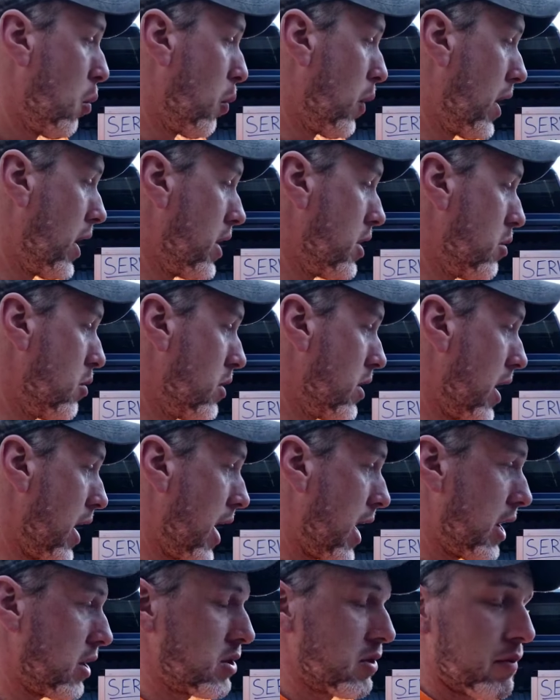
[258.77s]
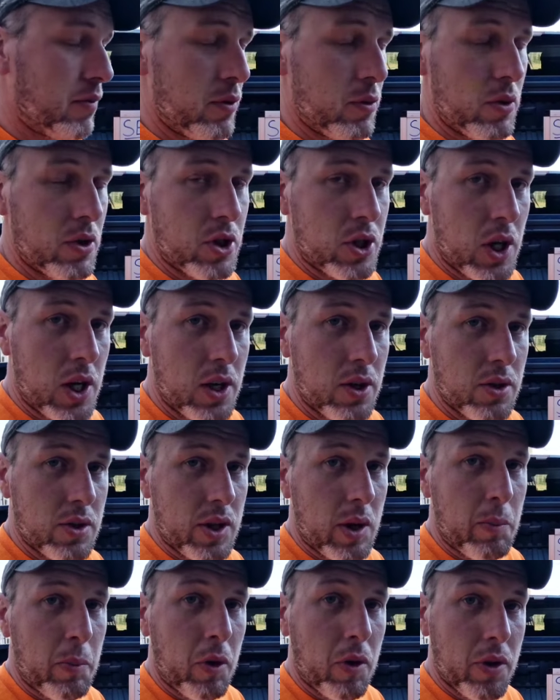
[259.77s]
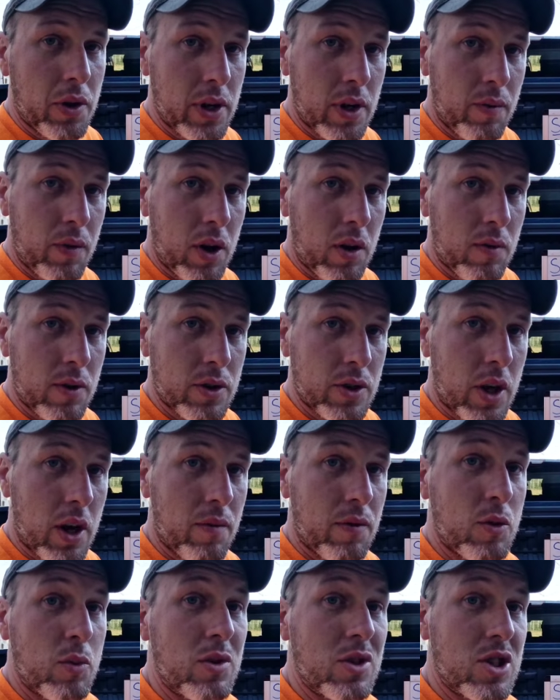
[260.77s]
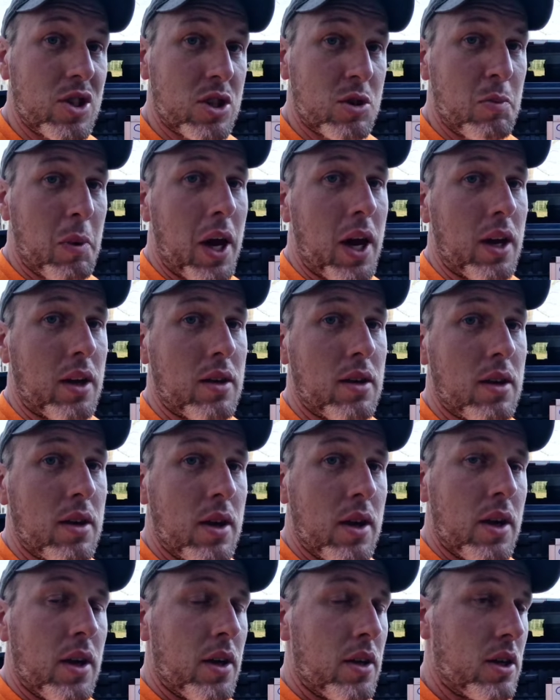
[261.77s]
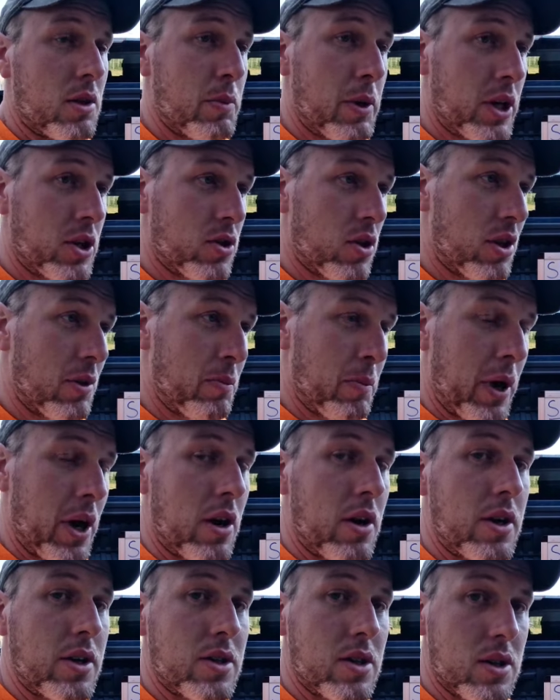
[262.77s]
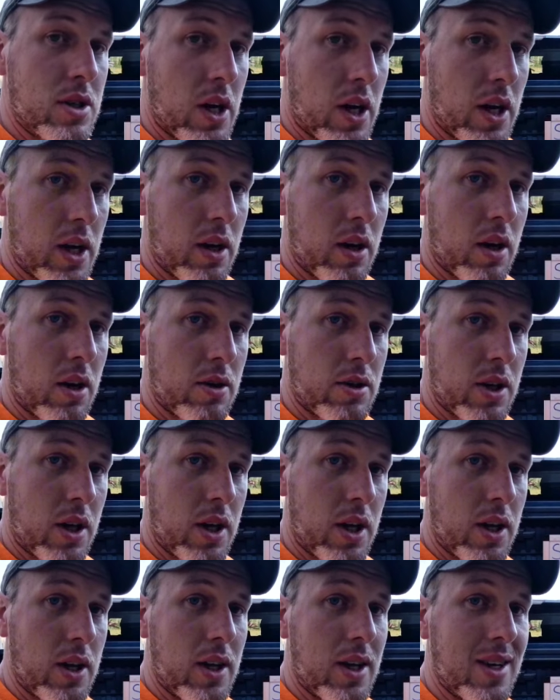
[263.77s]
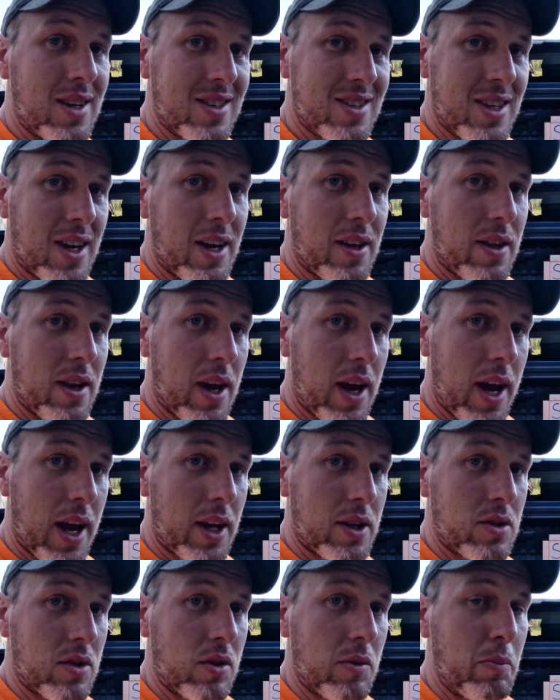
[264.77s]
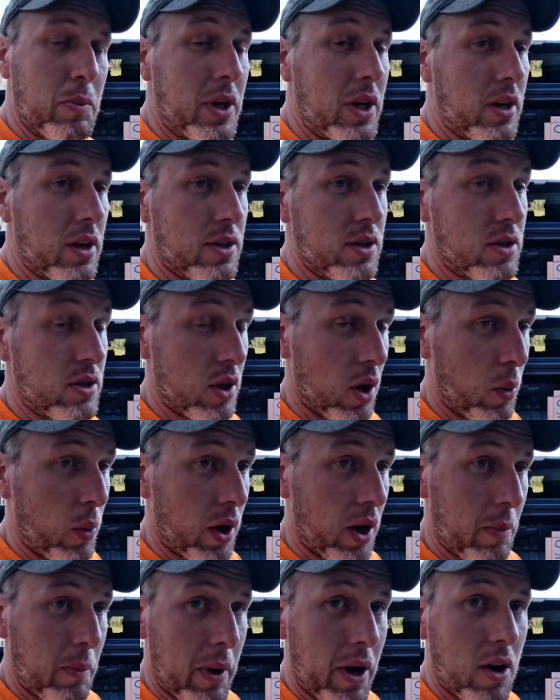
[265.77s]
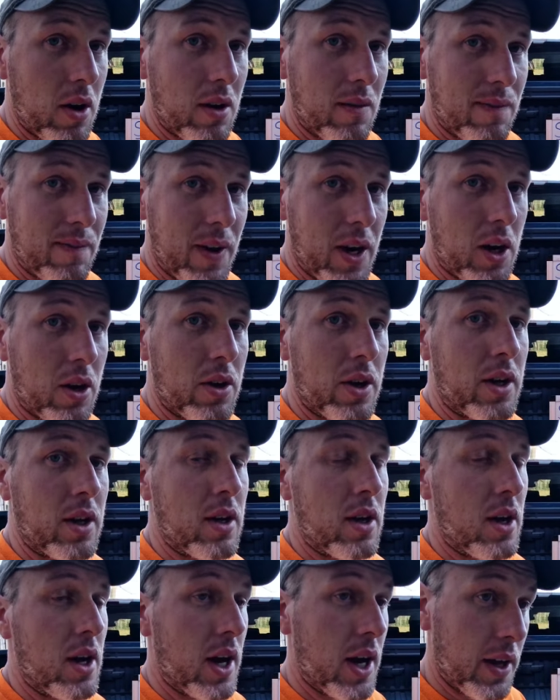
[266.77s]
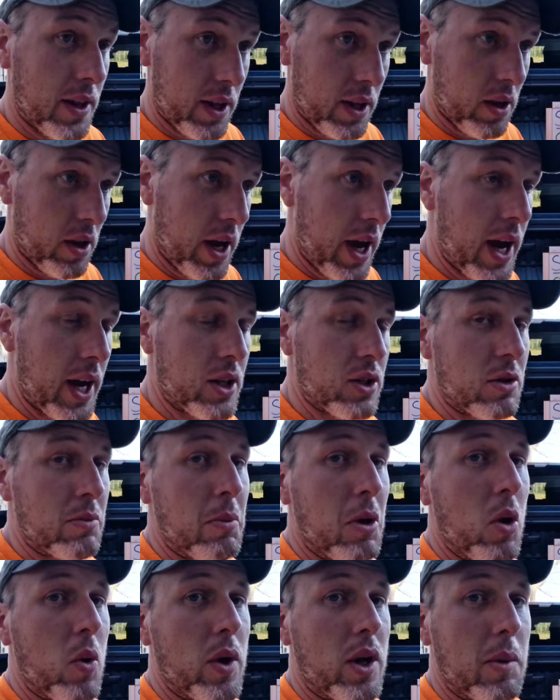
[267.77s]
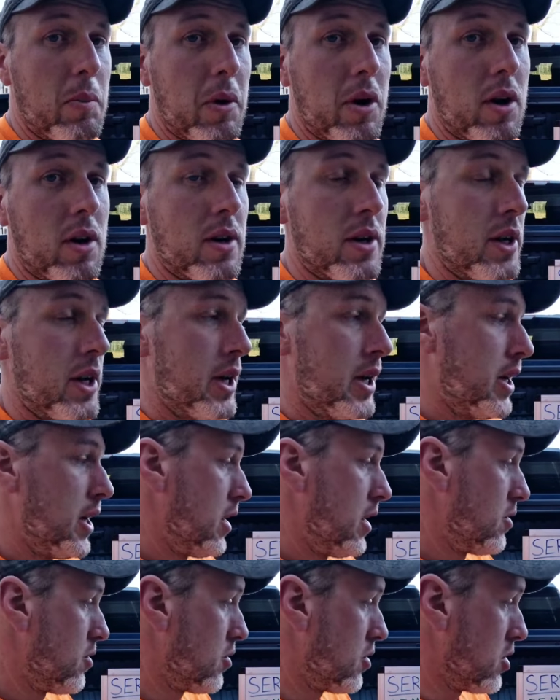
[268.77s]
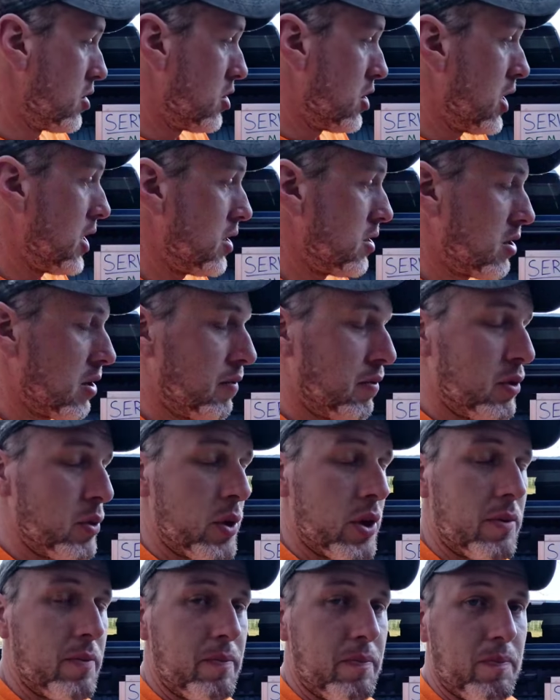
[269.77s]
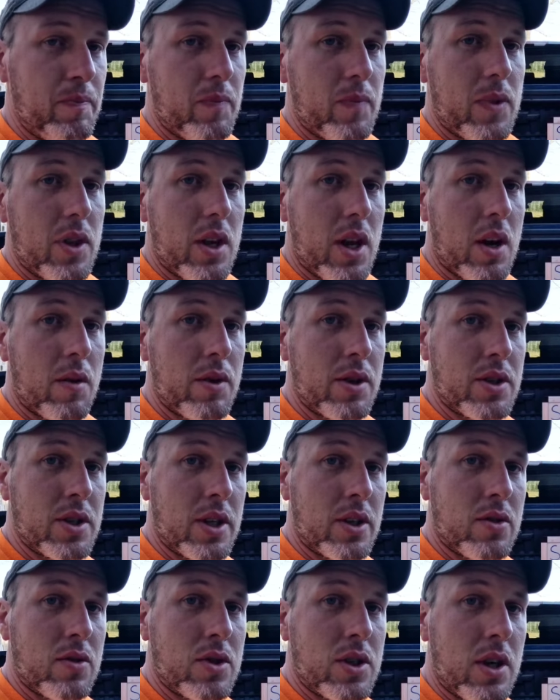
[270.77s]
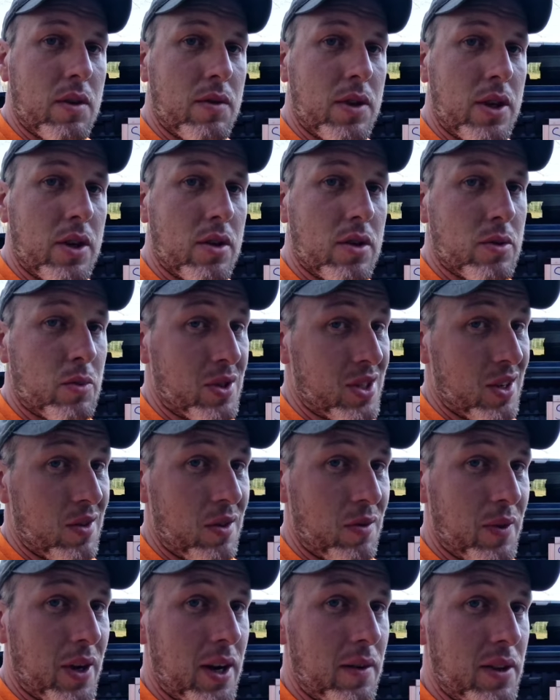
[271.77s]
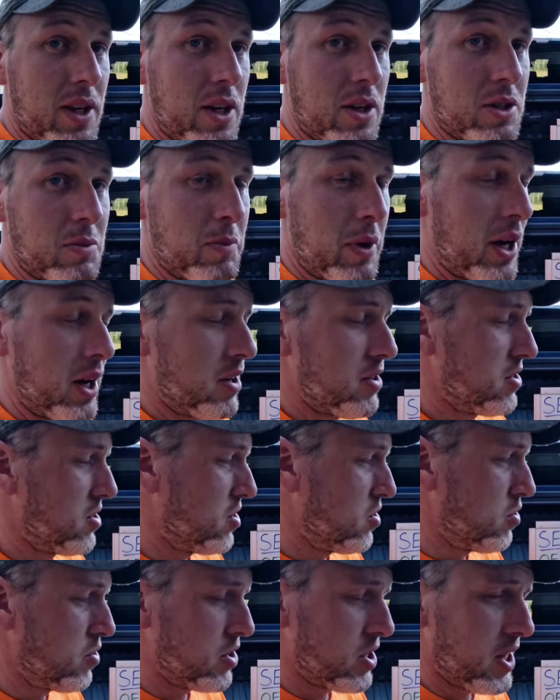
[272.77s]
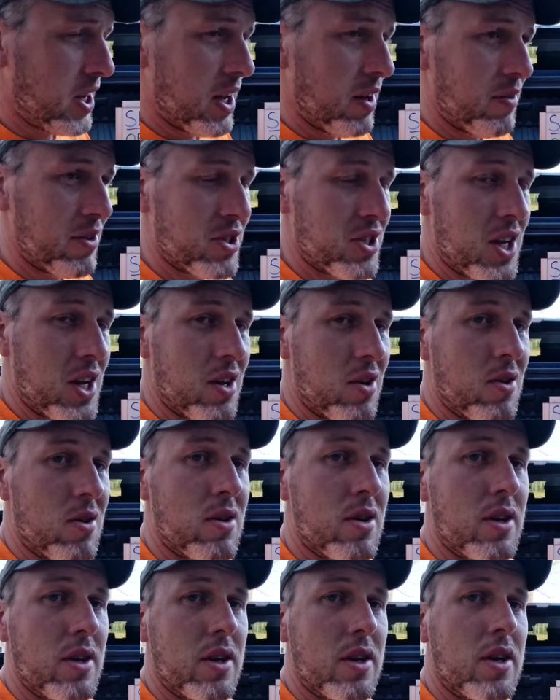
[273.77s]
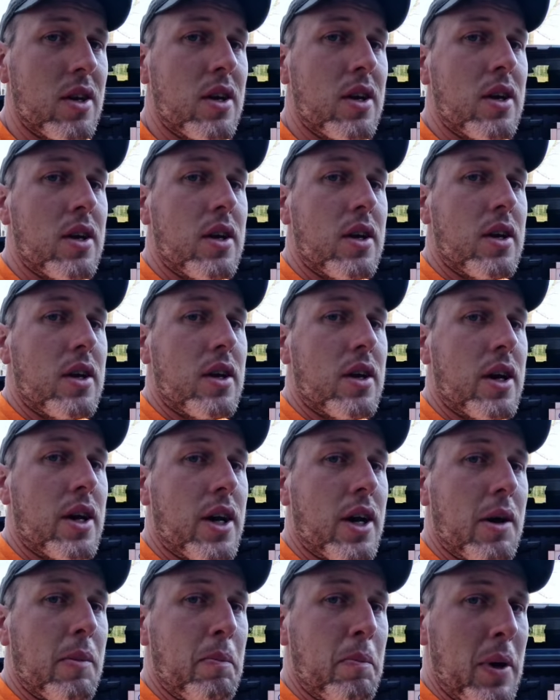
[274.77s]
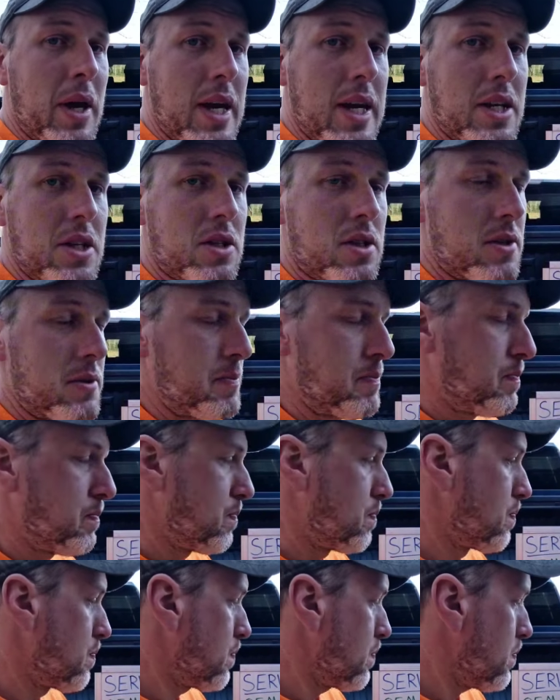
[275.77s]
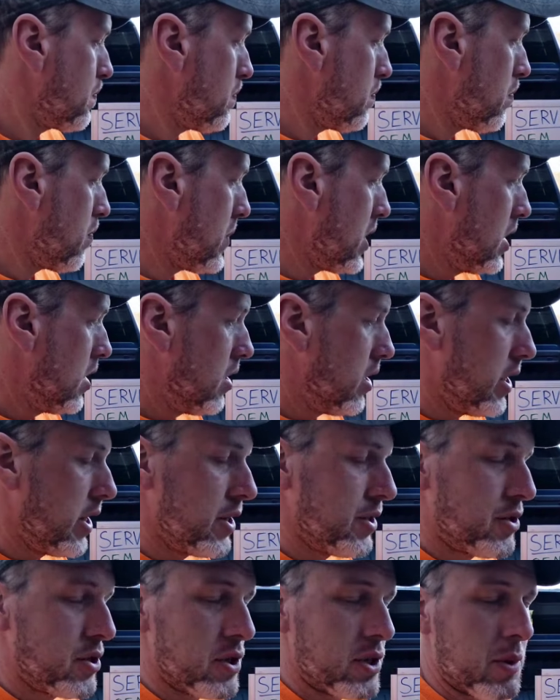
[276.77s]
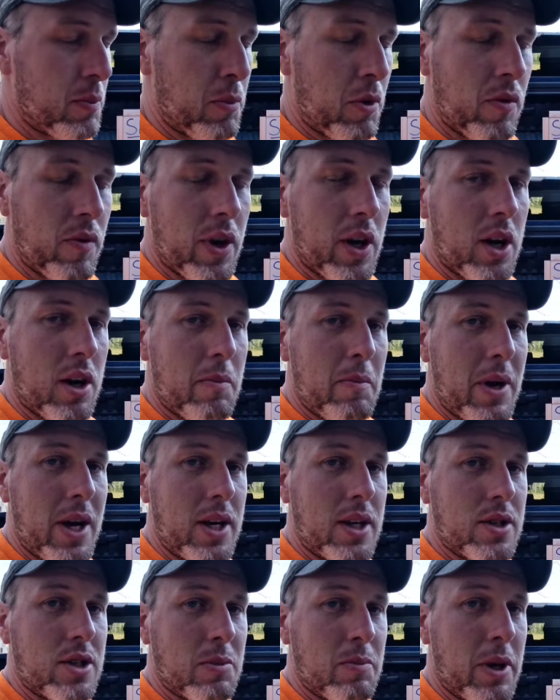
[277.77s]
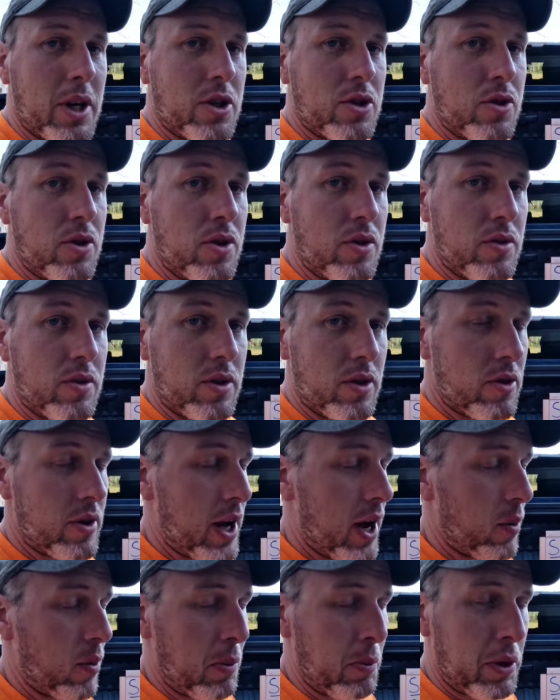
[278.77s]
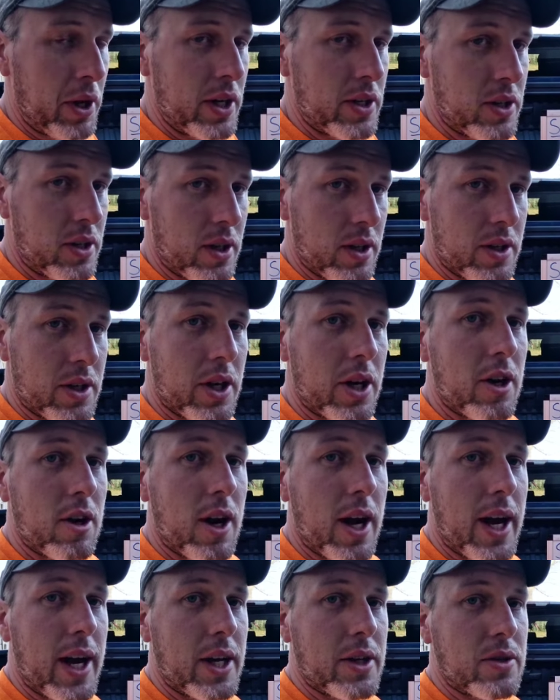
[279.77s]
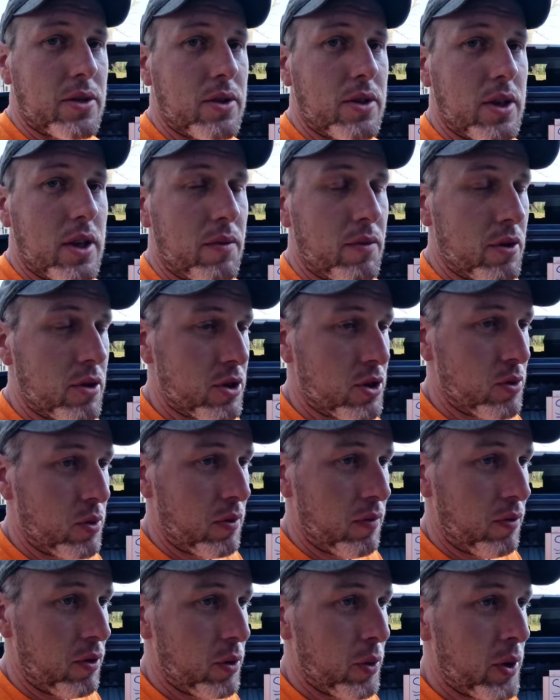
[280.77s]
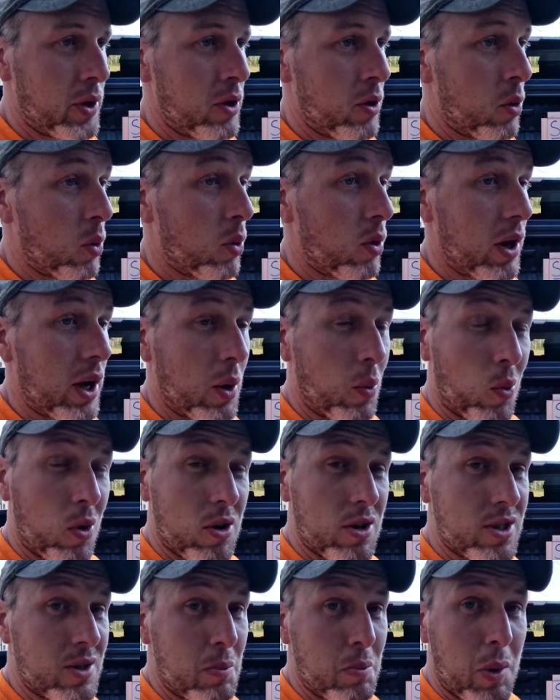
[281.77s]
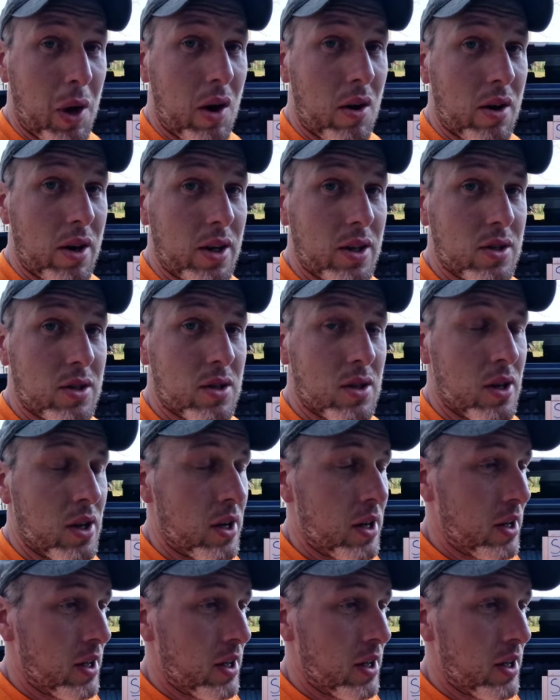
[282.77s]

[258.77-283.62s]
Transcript: When I do the axle fluid changes, I pull the diff covers off to inspect, to make sure all the bearings are tight inside the axle, because you don't want a bearing failing and then the axle blowing apart. So just change the fluid every 6 or 7 years with 75,000 miles is usually kind of a standard pace. Is just a preventative maintenance to make sure you're not replacing an entire axle if you're just doing fluid, or at worst bearings.